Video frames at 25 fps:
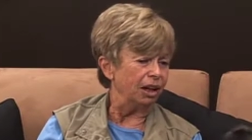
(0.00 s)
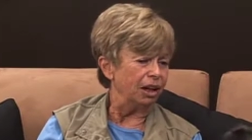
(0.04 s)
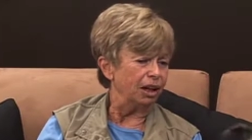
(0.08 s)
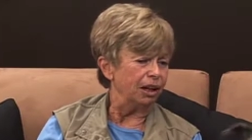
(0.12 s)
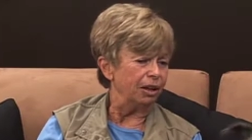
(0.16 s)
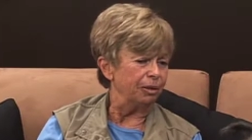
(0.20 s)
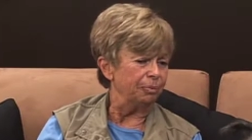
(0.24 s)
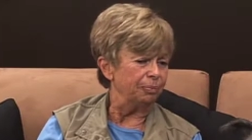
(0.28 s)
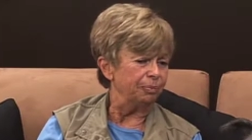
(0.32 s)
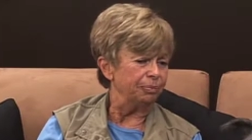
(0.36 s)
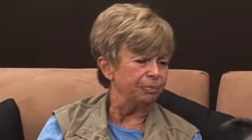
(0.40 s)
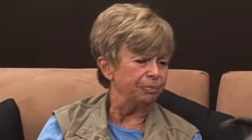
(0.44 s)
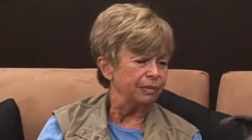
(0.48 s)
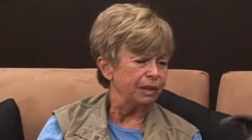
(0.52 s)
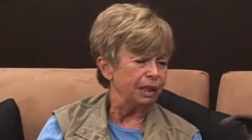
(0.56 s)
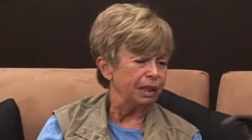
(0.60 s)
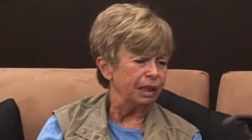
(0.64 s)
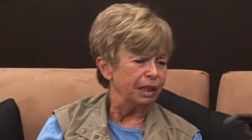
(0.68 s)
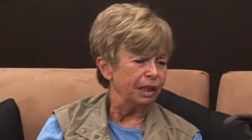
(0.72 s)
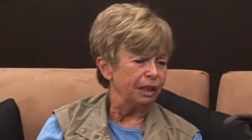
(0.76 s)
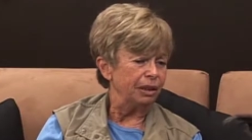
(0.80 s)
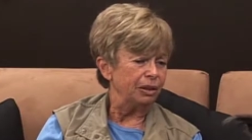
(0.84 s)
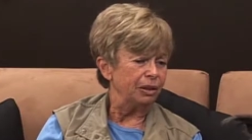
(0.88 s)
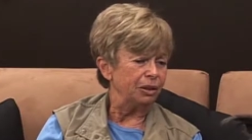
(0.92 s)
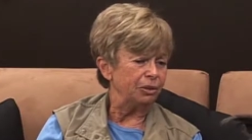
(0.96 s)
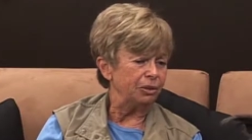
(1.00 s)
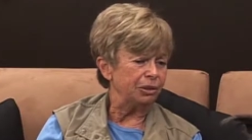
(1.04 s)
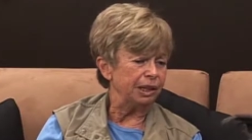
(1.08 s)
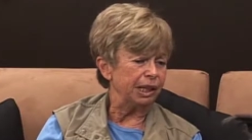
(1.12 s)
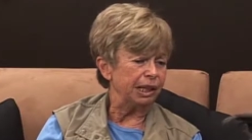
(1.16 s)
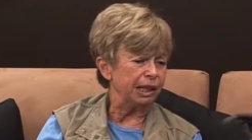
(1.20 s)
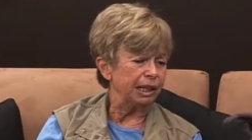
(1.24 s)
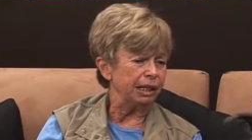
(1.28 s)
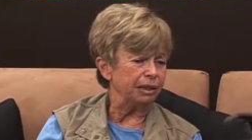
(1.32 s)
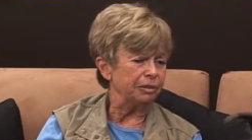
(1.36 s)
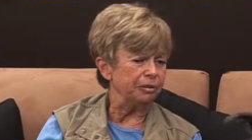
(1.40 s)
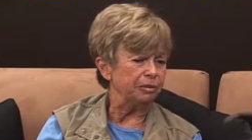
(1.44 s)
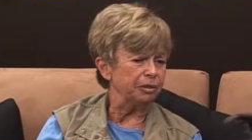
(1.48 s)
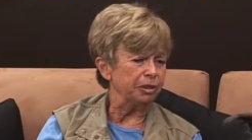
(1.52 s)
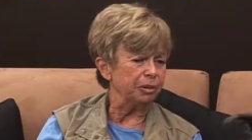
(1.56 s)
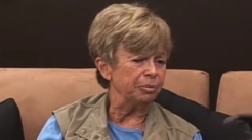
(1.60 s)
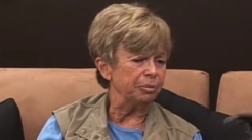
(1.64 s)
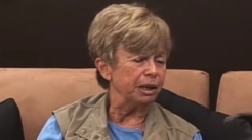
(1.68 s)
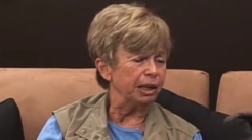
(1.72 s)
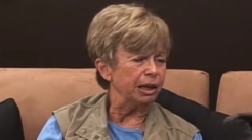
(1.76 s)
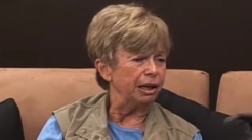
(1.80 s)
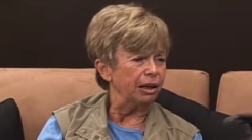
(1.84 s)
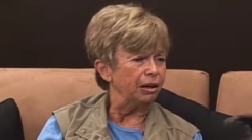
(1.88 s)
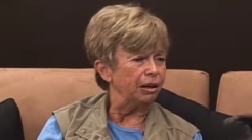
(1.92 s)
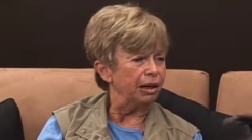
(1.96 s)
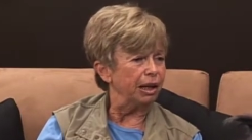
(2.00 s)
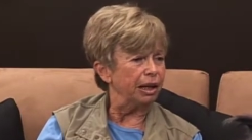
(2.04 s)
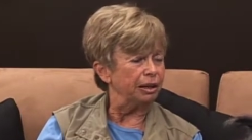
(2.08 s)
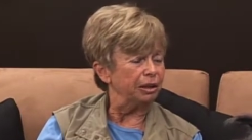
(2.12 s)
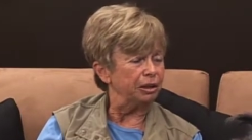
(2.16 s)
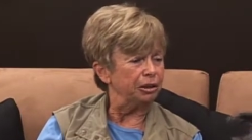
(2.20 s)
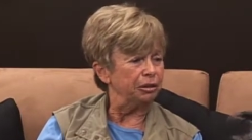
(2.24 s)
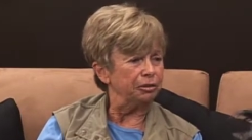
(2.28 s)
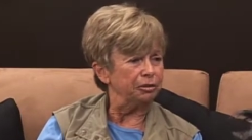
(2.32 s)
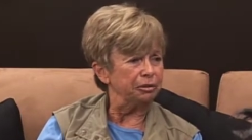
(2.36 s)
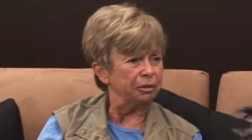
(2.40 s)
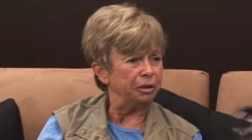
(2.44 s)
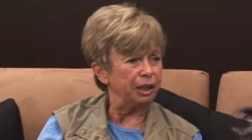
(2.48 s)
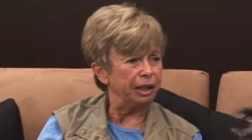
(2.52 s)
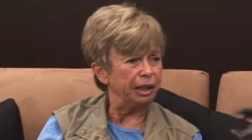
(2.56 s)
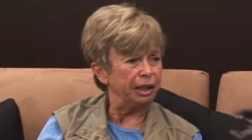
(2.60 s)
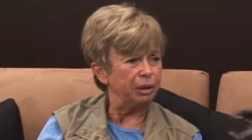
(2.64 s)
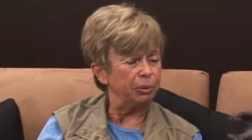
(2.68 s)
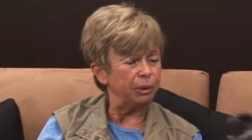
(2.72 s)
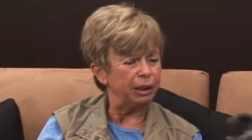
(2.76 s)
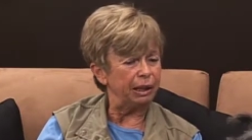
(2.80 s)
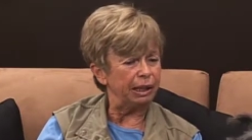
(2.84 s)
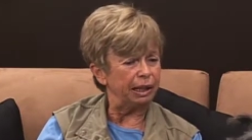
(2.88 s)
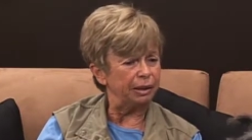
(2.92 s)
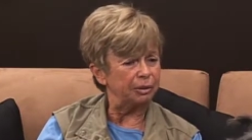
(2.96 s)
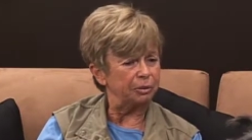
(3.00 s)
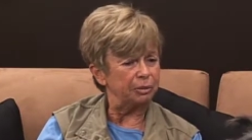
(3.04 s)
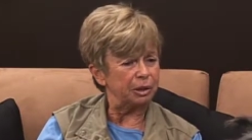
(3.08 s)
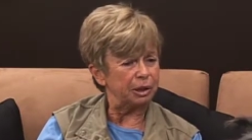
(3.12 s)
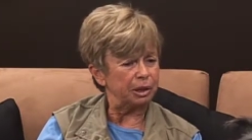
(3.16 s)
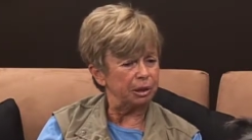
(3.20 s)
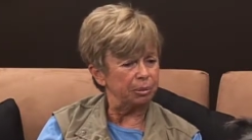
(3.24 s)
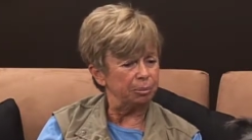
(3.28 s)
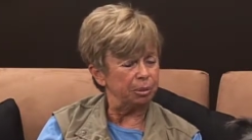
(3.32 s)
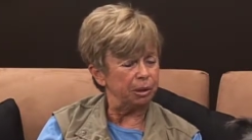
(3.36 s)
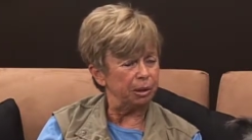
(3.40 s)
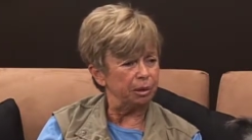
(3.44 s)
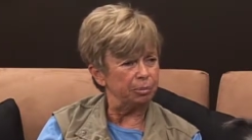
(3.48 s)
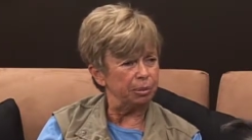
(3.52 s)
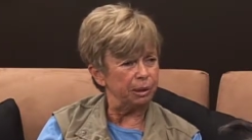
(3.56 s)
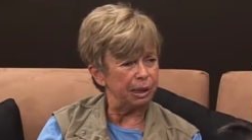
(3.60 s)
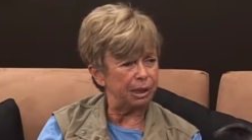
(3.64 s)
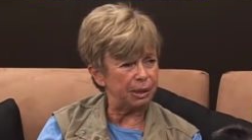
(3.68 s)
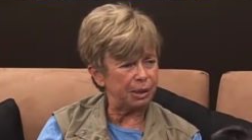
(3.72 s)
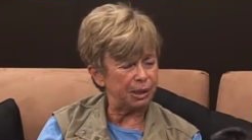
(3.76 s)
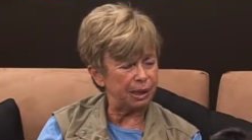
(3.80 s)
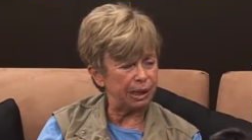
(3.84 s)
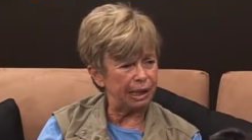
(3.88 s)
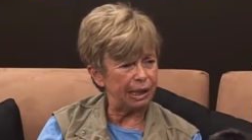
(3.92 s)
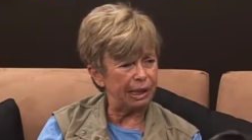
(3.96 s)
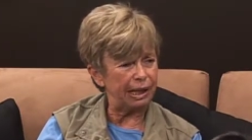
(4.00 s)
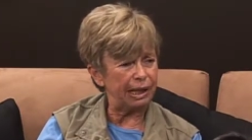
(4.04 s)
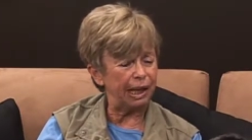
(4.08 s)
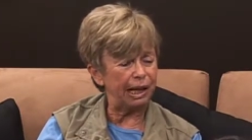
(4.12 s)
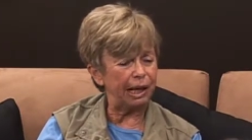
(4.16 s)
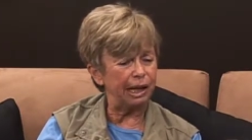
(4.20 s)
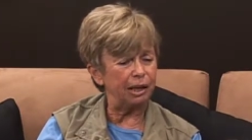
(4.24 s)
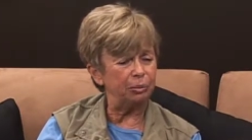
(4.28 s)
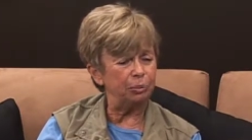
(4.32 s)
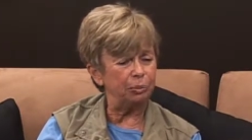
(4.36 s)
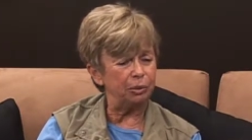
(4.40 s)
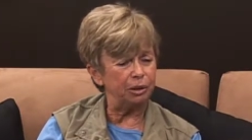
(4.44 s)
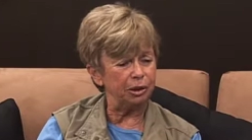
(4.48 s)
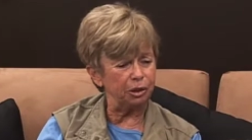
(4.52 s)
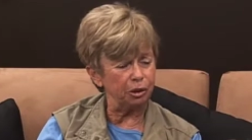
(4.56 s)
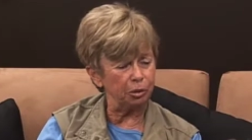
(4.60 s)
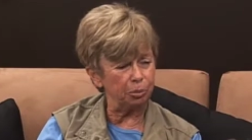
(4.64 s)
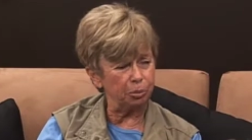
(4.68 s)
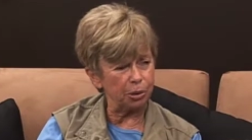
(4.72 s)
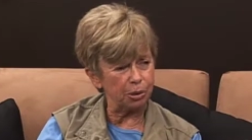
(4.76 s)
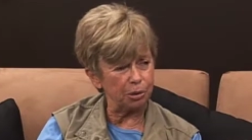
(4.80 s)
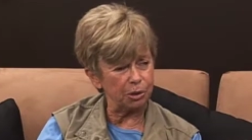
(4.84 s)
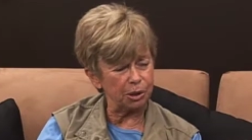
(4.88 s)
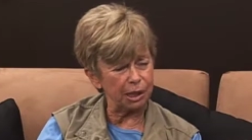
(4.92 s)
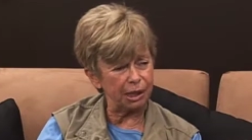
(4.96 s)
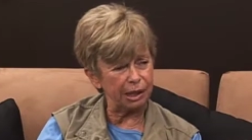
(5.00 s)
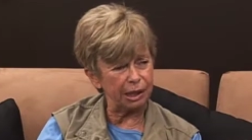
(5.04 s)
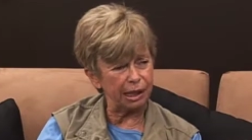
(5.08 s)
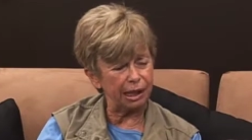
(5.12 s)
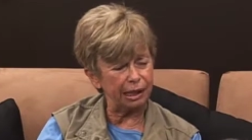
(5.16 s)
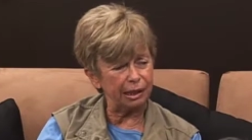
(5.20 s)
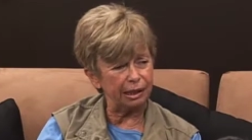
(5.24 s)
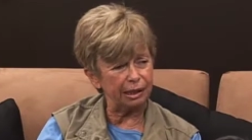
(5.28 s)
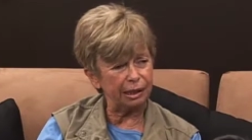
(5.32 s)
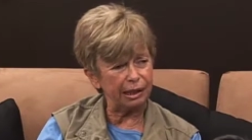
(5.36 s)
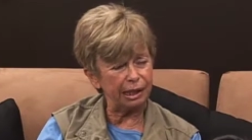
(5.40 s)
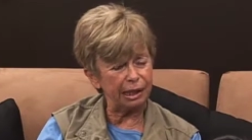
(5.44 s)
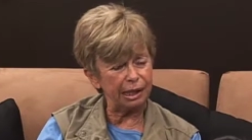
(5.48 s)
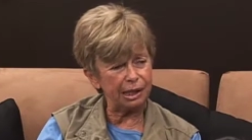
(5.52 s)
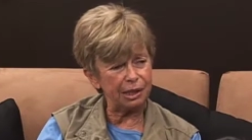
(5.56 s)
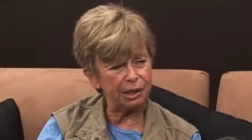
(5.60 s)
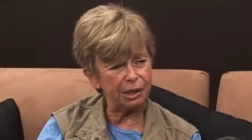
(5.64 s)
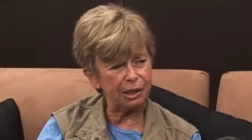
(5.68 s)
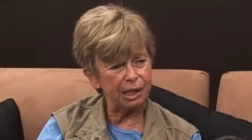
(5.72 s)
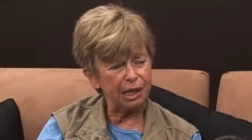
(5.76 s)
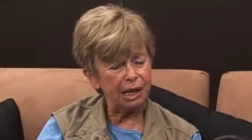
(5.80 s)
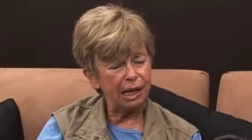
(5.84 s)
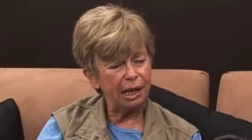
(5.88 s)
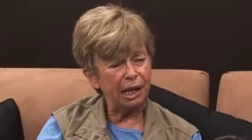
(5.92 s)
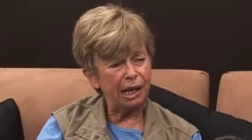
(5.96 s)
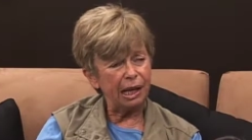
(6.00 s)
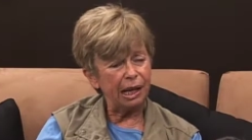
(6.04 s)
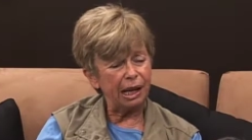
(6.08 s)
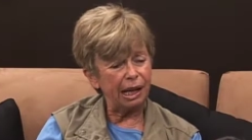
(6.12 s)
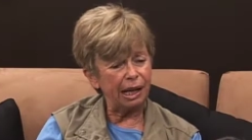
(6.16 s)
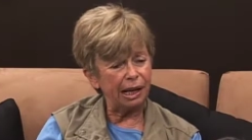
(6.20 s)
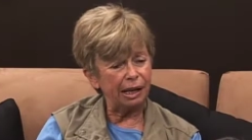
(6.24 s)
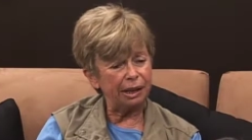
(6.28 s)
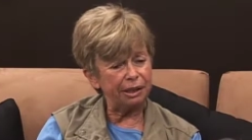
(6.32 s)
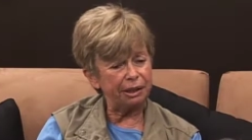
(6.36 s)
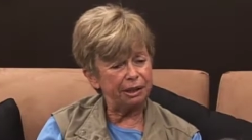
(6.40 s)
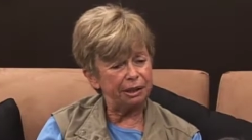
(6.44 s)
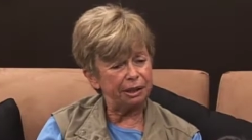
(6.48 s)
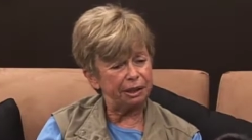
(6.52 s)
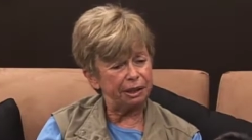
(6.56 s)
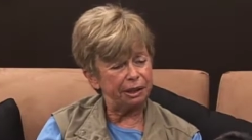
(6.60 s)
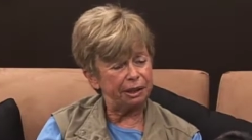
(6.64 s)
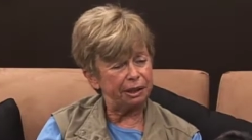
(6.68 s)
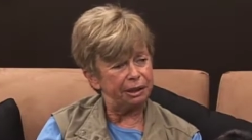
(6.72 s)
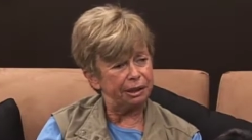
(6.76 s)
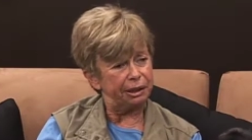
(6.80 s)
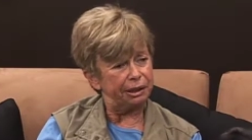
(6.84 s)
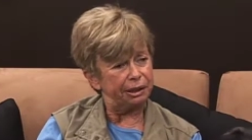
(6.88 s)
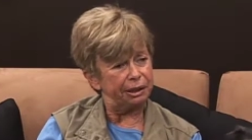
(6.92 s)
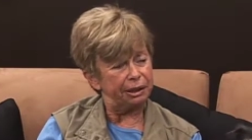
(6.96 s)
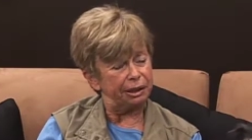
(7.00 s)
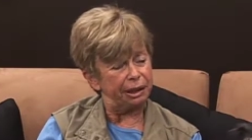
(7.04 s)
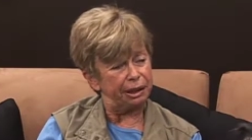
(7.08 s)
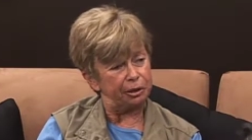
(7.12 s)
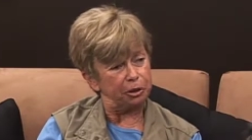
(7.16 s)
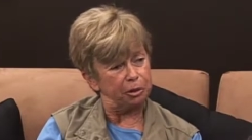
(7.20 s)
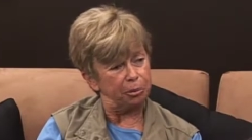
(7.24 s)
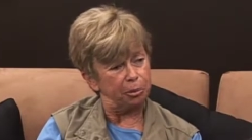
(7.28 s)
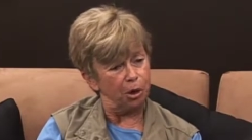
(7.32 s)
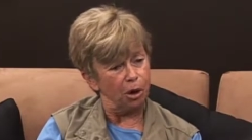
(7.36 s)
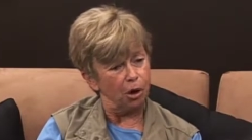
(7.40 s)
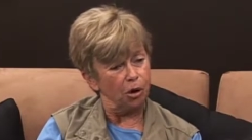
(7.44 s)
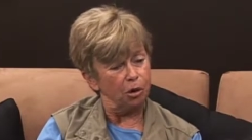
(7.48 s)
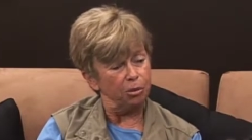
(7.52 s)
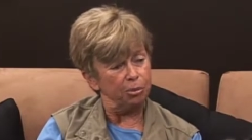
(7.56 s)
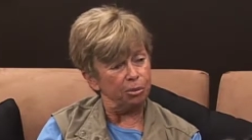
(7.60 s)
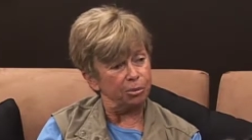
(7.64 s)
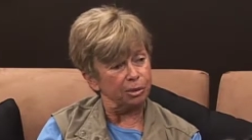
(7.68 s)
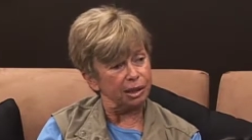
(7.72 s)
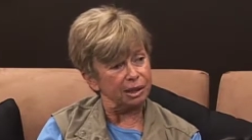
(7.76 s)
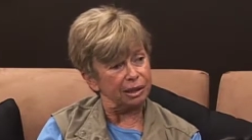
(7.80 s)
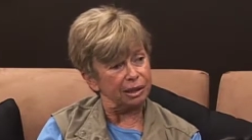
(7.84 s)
Um, they're taken from there, and hopefully, we get some publicity out with their mm-hmm. personalities and uh, get them homes.